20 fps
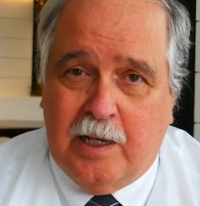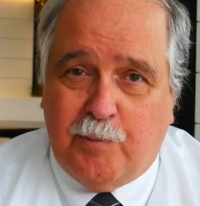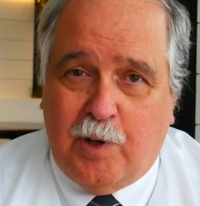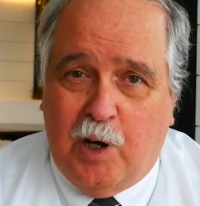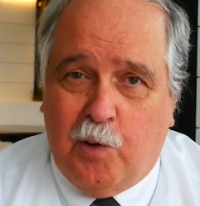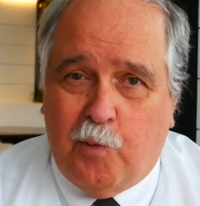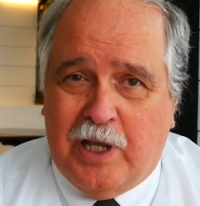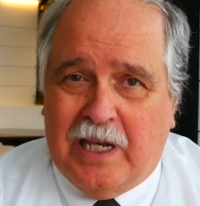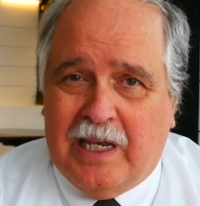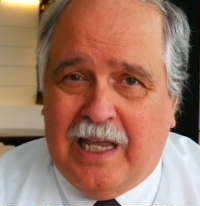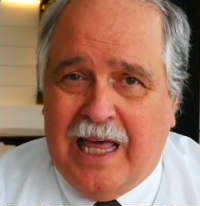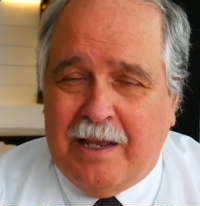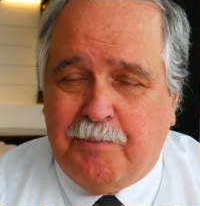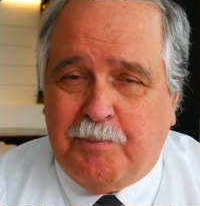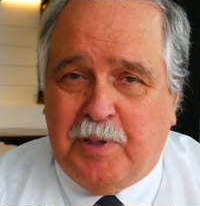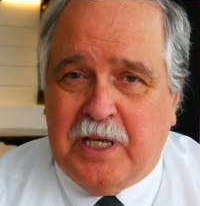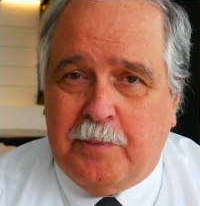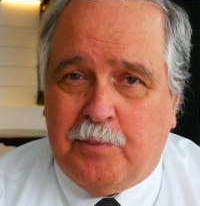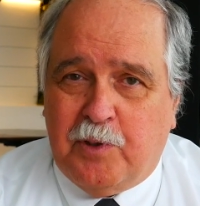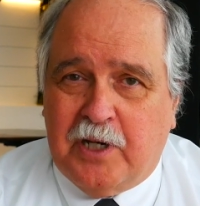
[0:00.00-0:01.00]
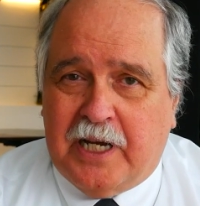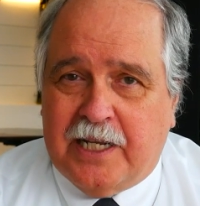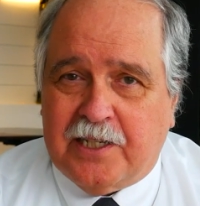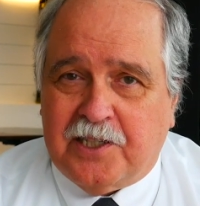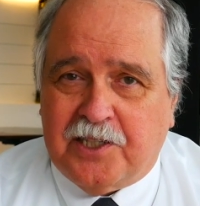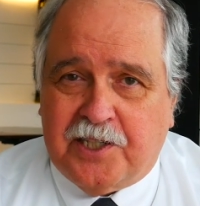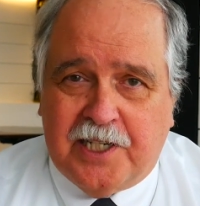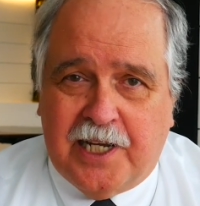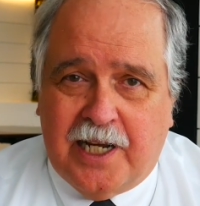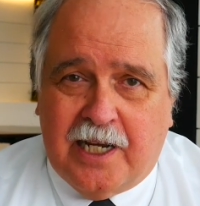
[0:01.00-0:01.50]
But we let people
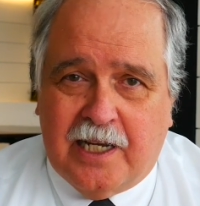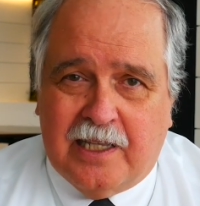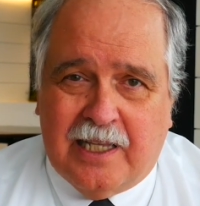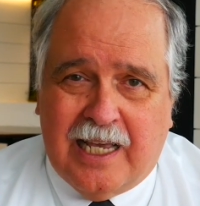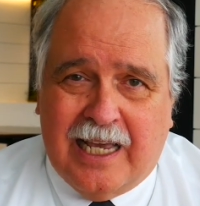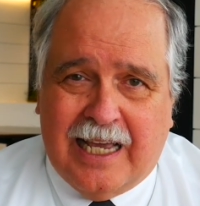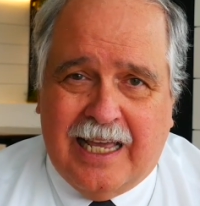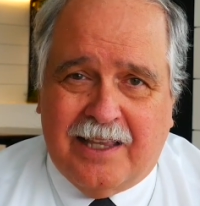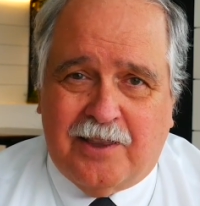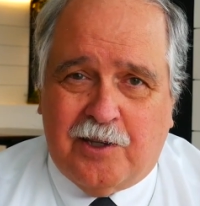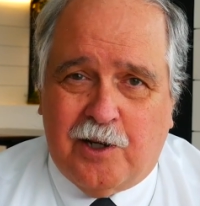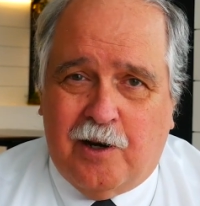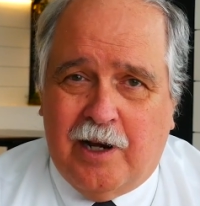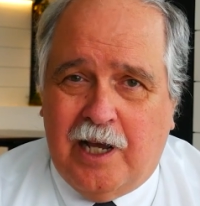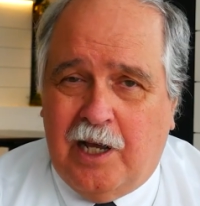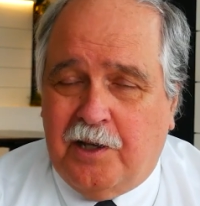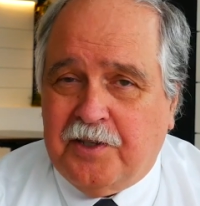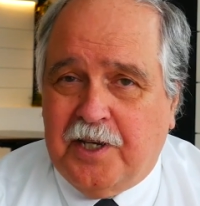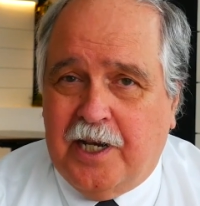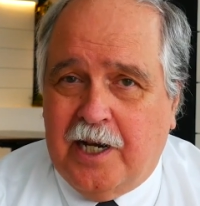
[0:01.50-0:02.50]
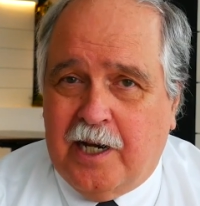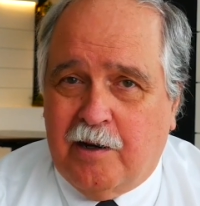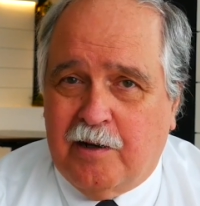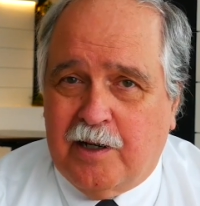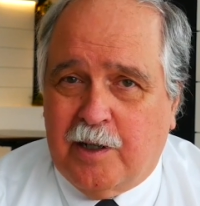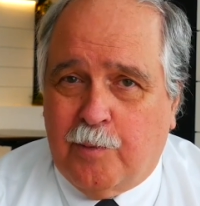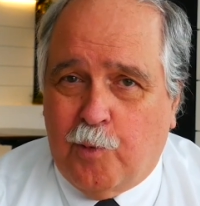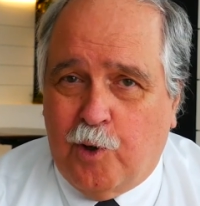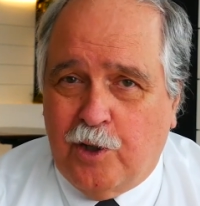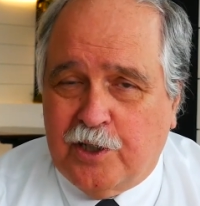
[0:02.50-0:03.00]
get sick and they get their health care
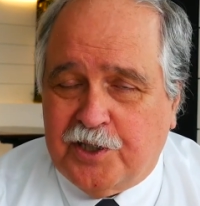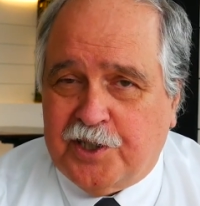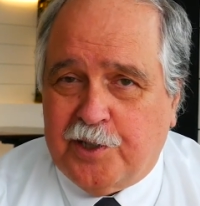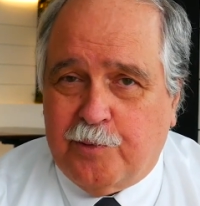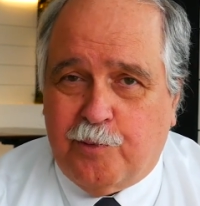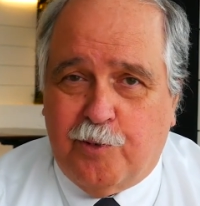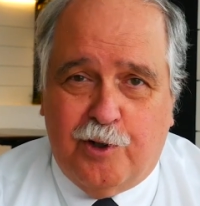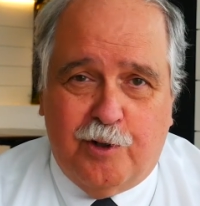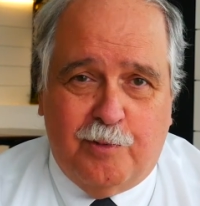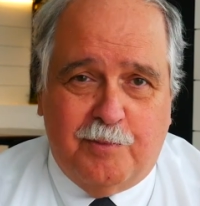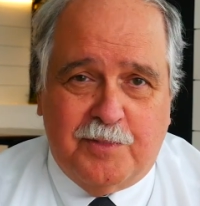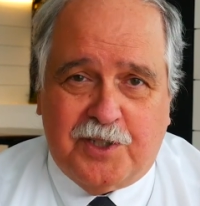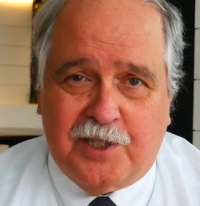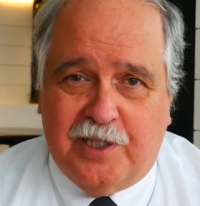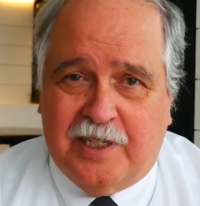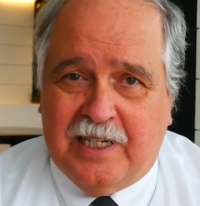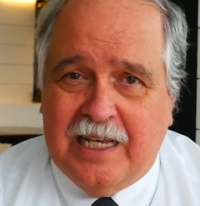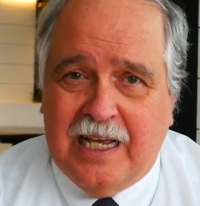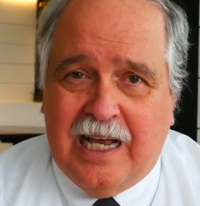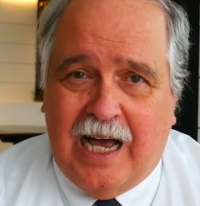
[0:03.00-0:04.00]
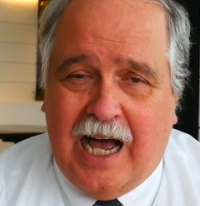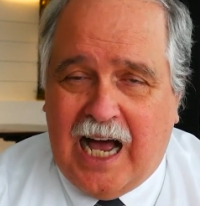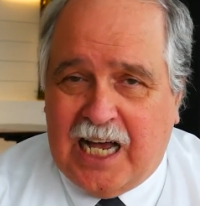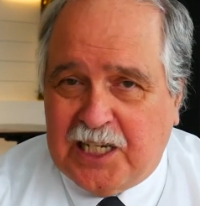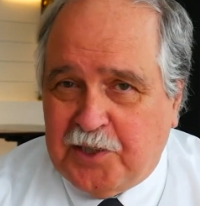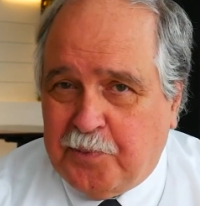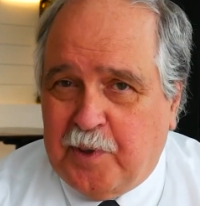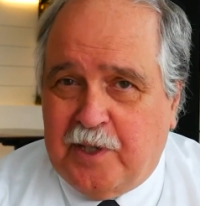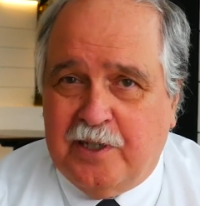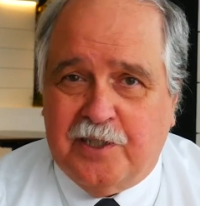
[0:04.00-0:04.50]
in emergency rooms and
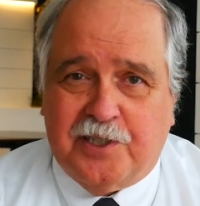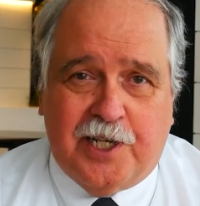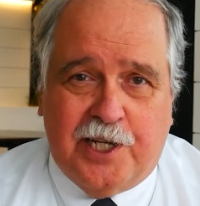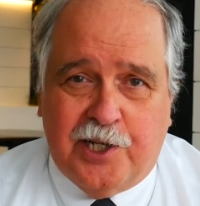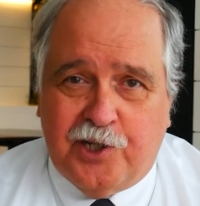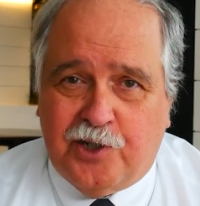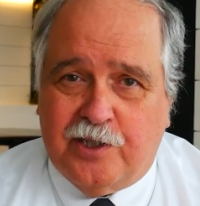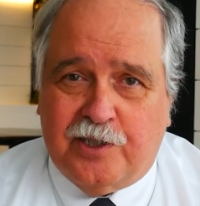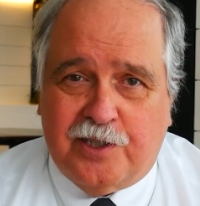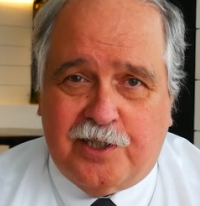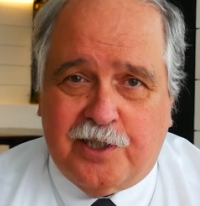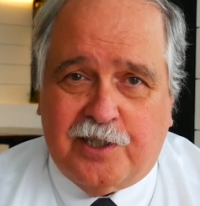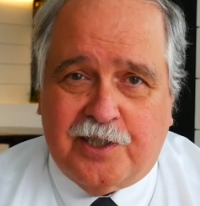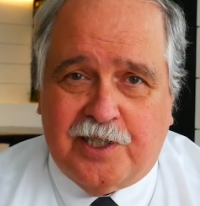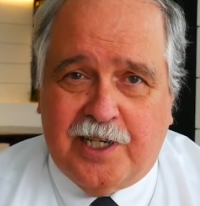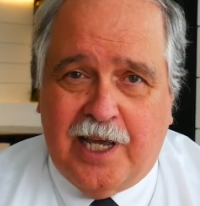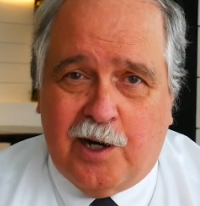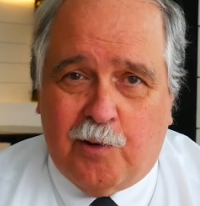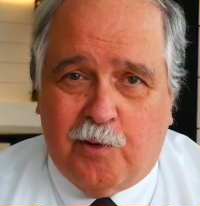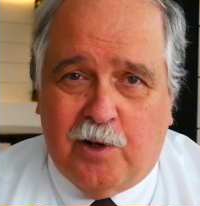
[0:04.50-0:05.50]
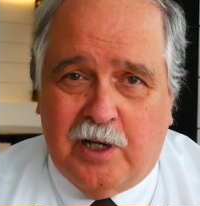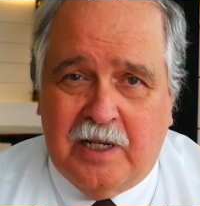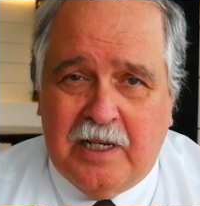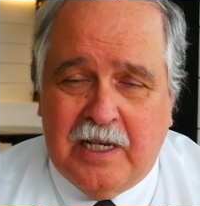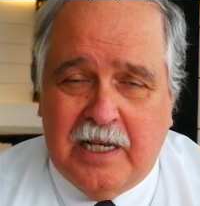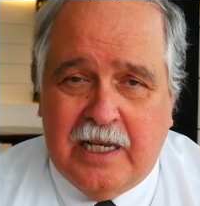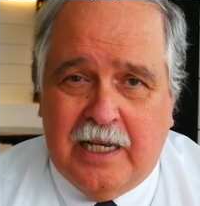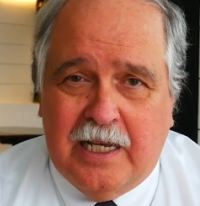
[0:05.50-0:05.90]
hospitalizations, etc.